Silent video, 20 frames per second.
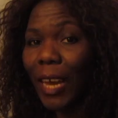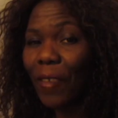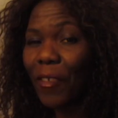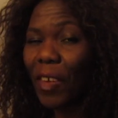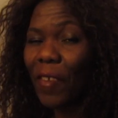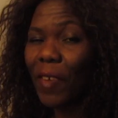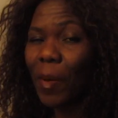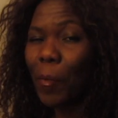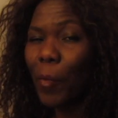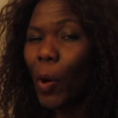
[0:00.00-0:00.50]
Have
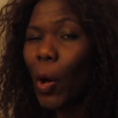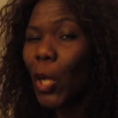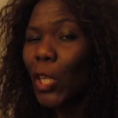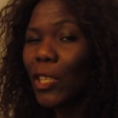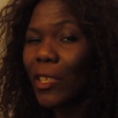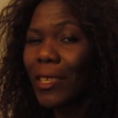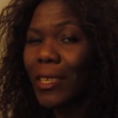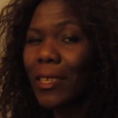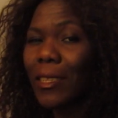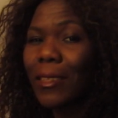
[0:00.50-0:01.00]
you ever
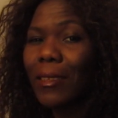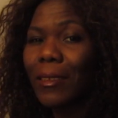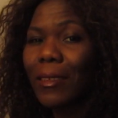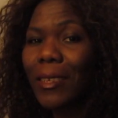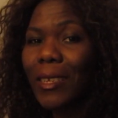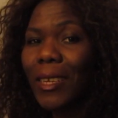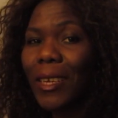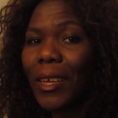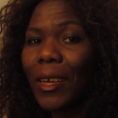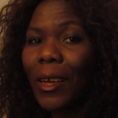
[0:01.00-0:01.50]
pondered
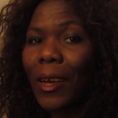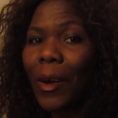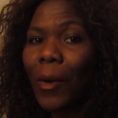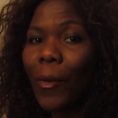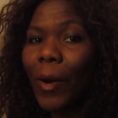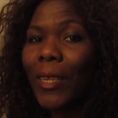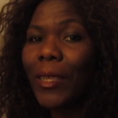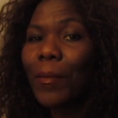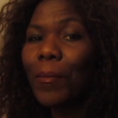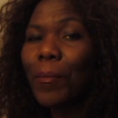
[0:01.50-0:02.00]

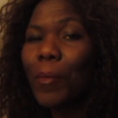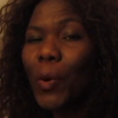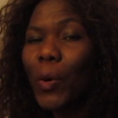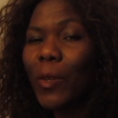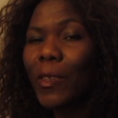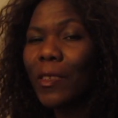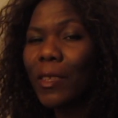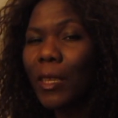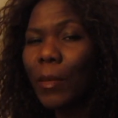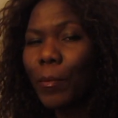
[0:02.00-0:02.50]
what the
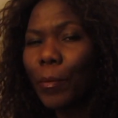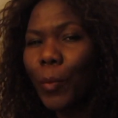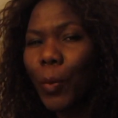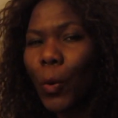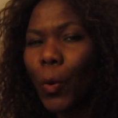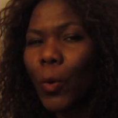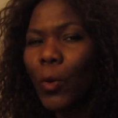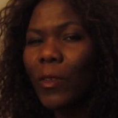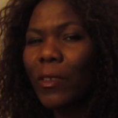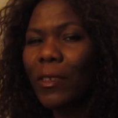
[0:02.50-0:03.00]
most
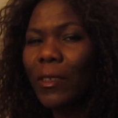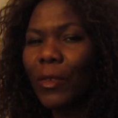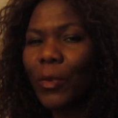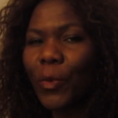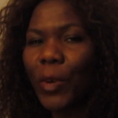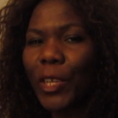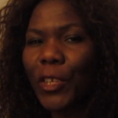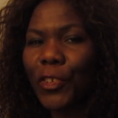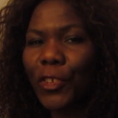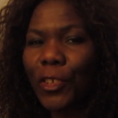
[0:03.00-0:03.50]
important
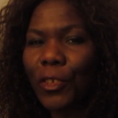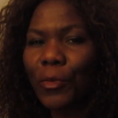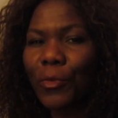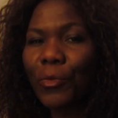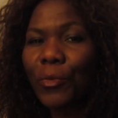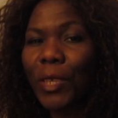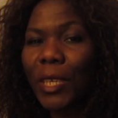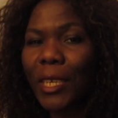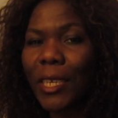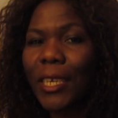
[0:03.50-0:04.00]

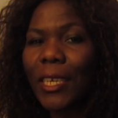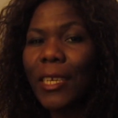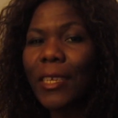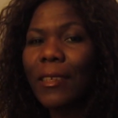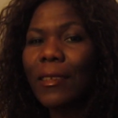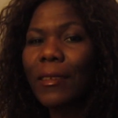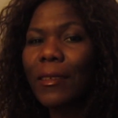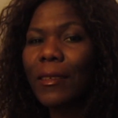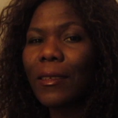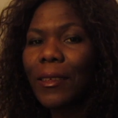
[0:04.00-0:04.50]
question really
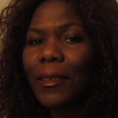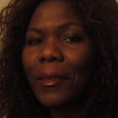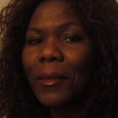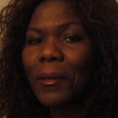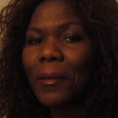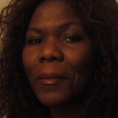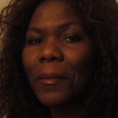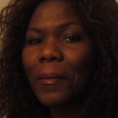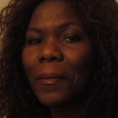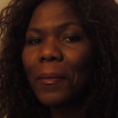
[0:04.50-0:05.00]
is?
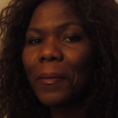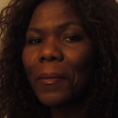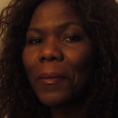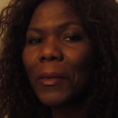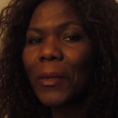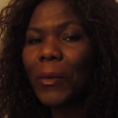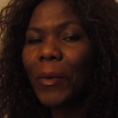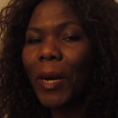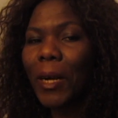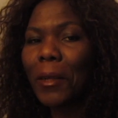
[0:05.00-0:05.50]

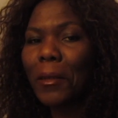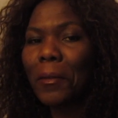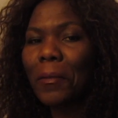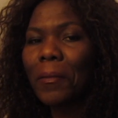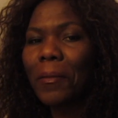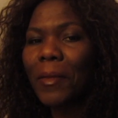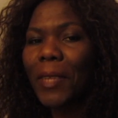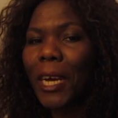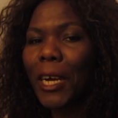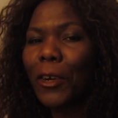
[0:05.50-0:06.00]
Well,
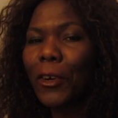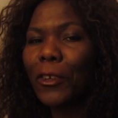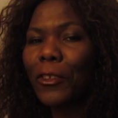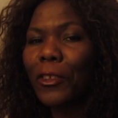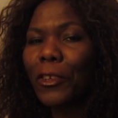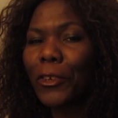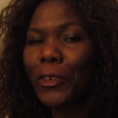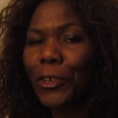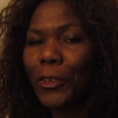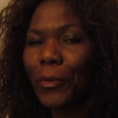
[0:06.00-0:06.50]
I got
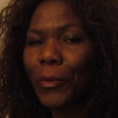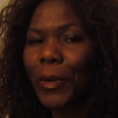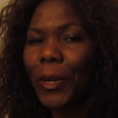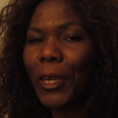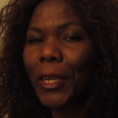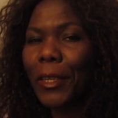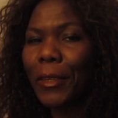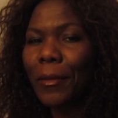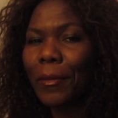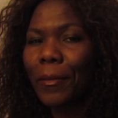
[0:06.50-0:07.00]
to learn
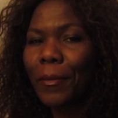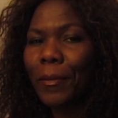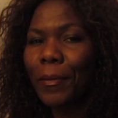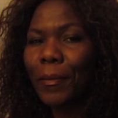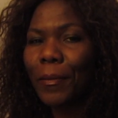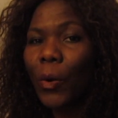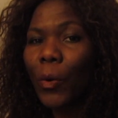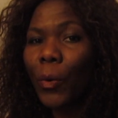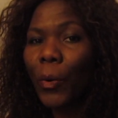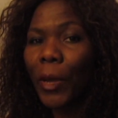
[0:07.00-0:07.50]
one.
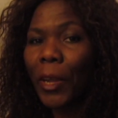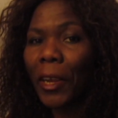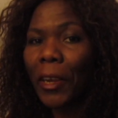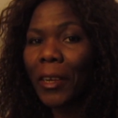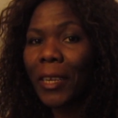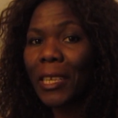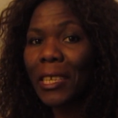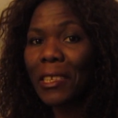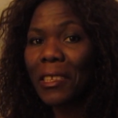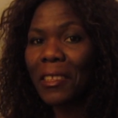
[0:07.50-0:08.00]

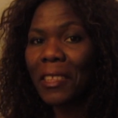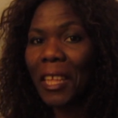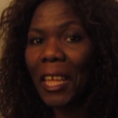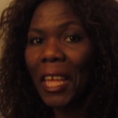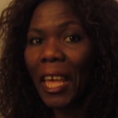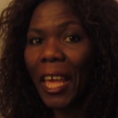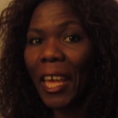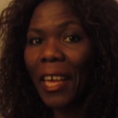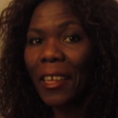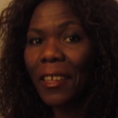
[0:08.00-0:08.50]
Where is the
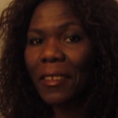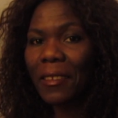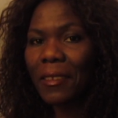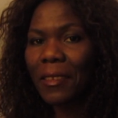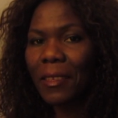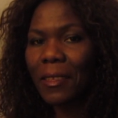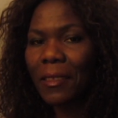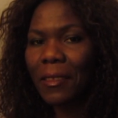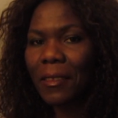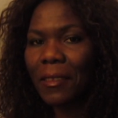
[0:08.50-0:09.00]

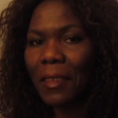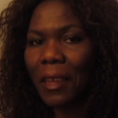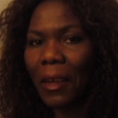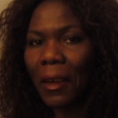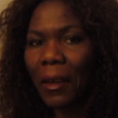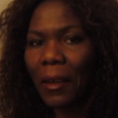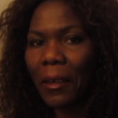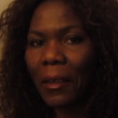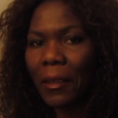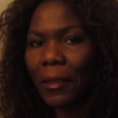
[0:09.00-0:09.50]
exit
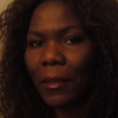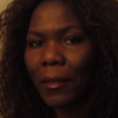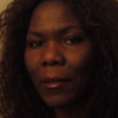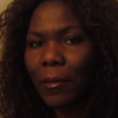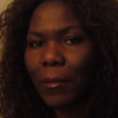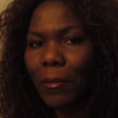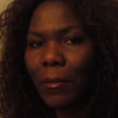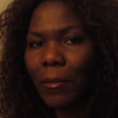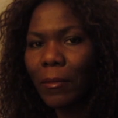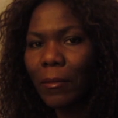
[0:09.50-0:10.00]
sign?
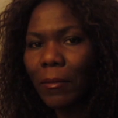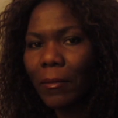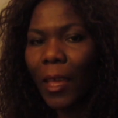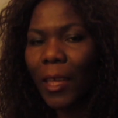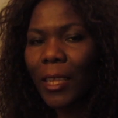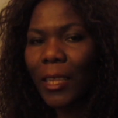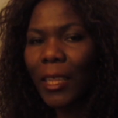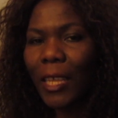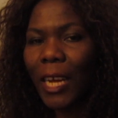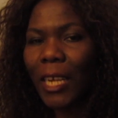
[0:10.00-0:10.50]

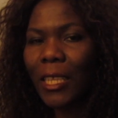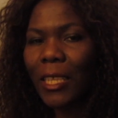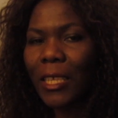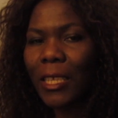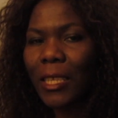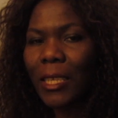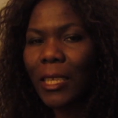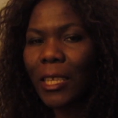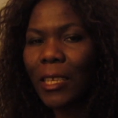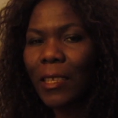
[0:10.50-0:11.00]
That
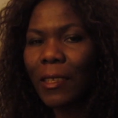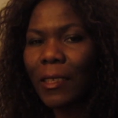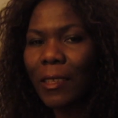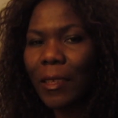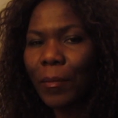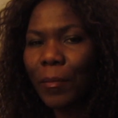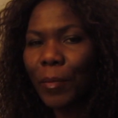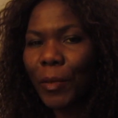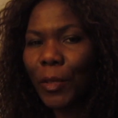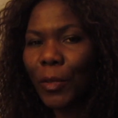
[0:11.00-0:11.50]
is a
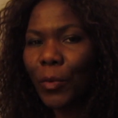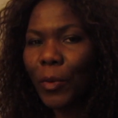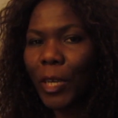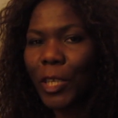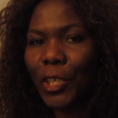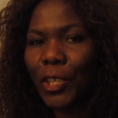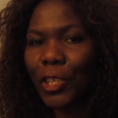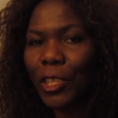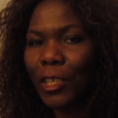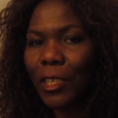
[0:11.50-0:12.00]
simple
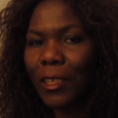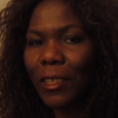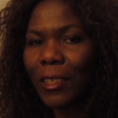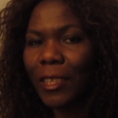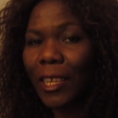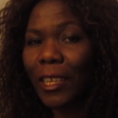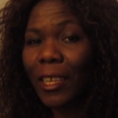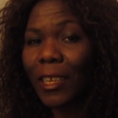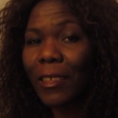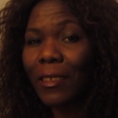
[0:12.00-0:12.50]
question
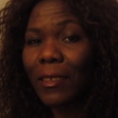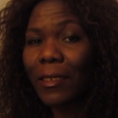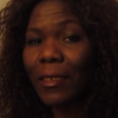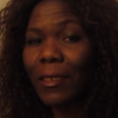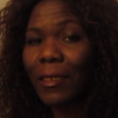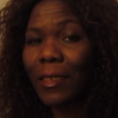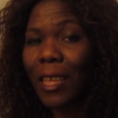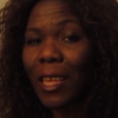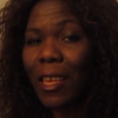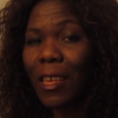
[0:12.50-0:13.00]
that can
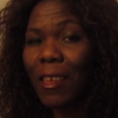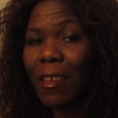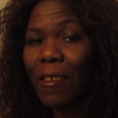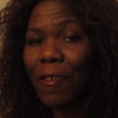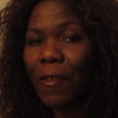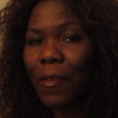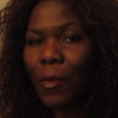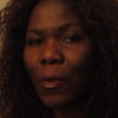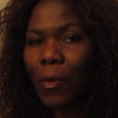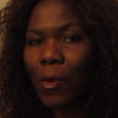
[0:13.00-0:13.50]

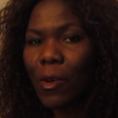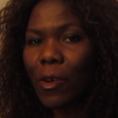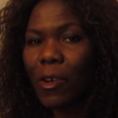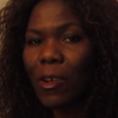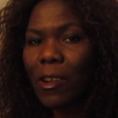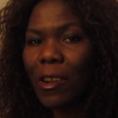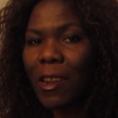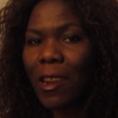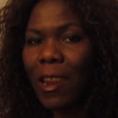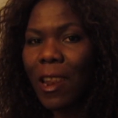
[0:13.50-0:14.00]
save
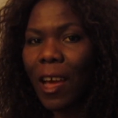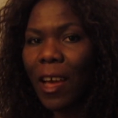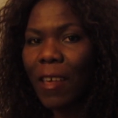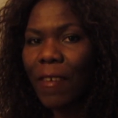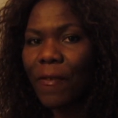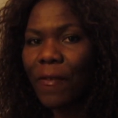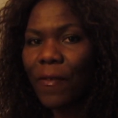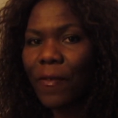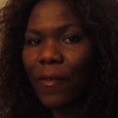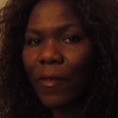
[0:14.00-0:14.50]
your
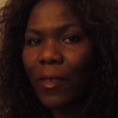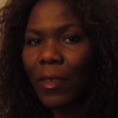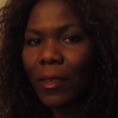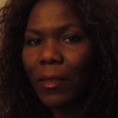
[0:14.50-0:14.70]
life.